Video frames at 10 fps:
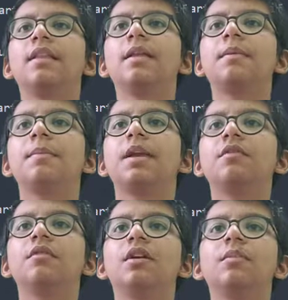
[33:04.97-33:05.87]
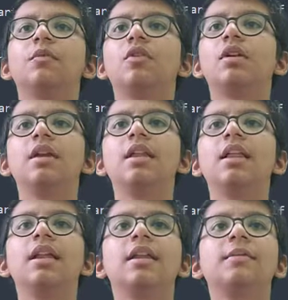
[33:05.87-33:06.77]
Let me make one more.
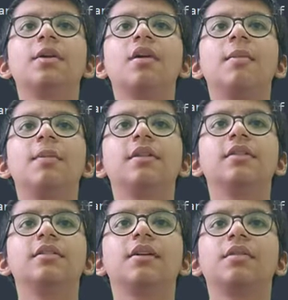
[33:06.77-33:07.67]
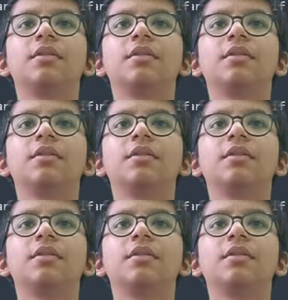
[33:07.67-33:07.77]
Let me copy this